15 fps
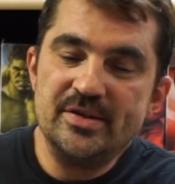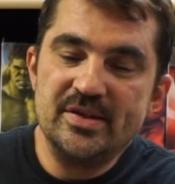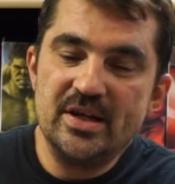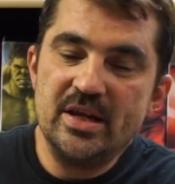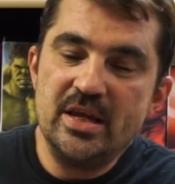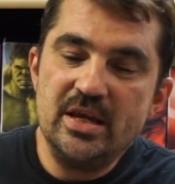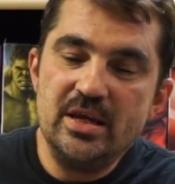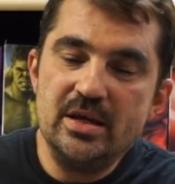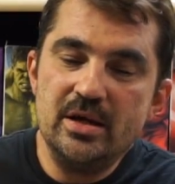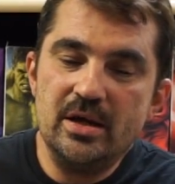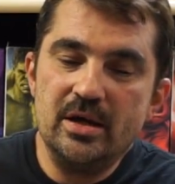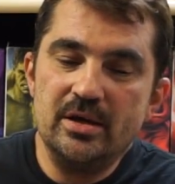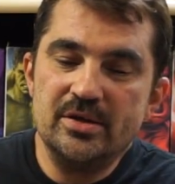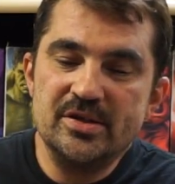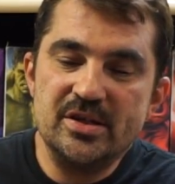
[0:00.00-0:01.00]
I said,
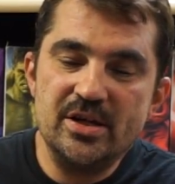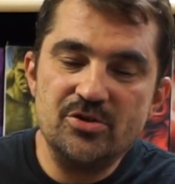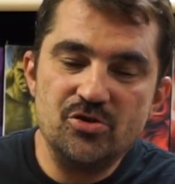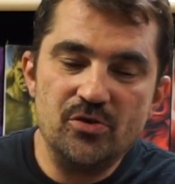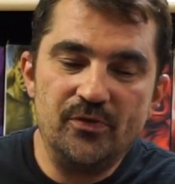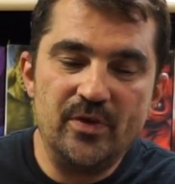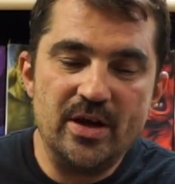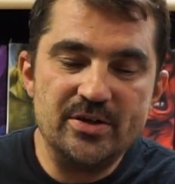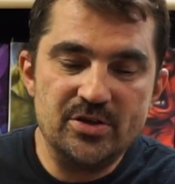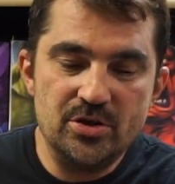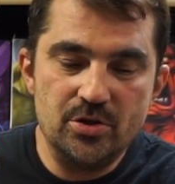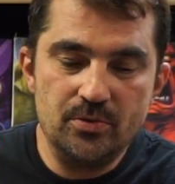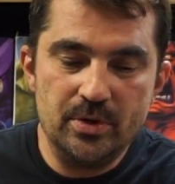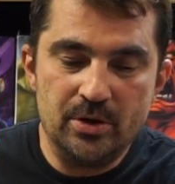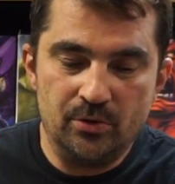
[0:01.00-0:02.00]
Sinestro finds a
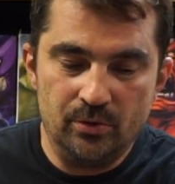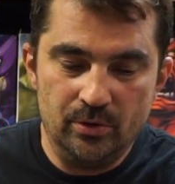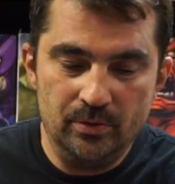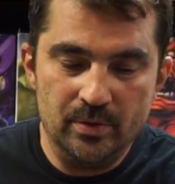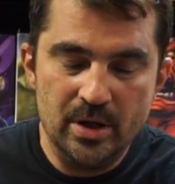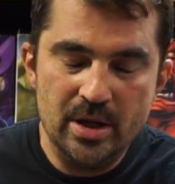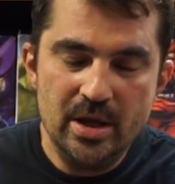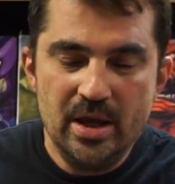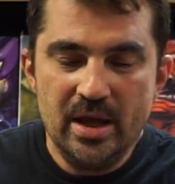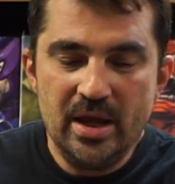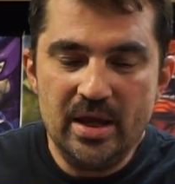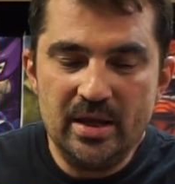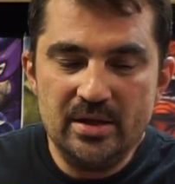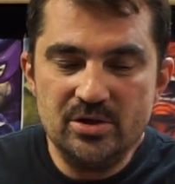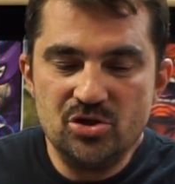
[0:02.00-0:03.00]
new recruit,
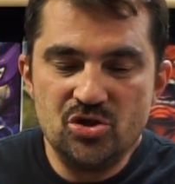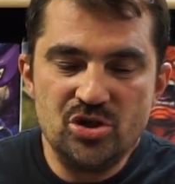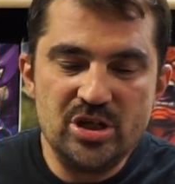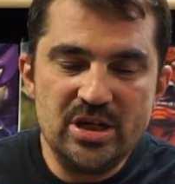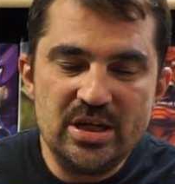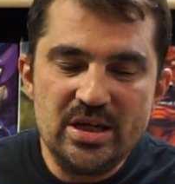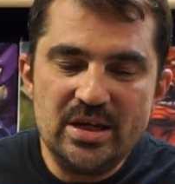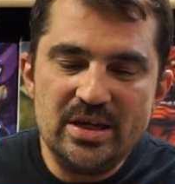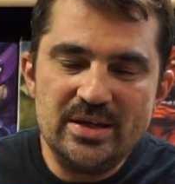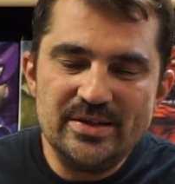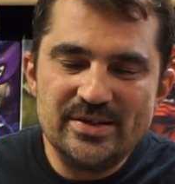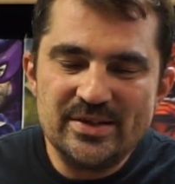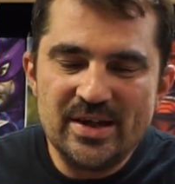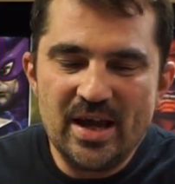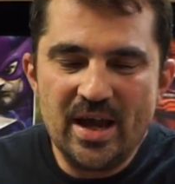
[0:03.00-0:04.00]
and she
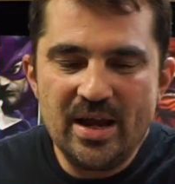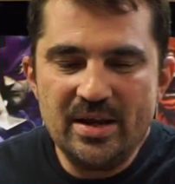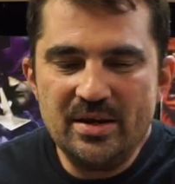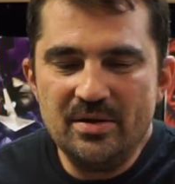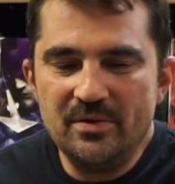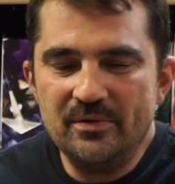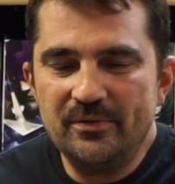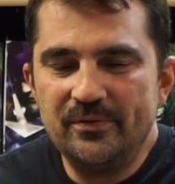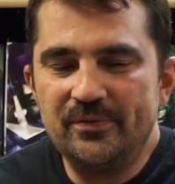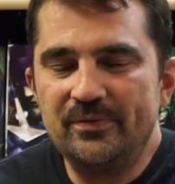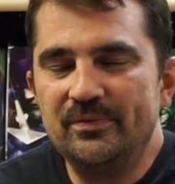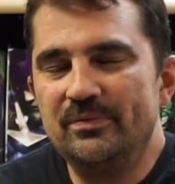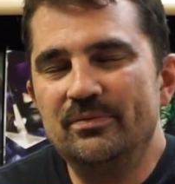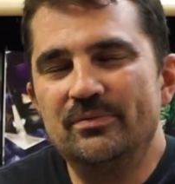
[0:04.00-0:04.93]
is kind of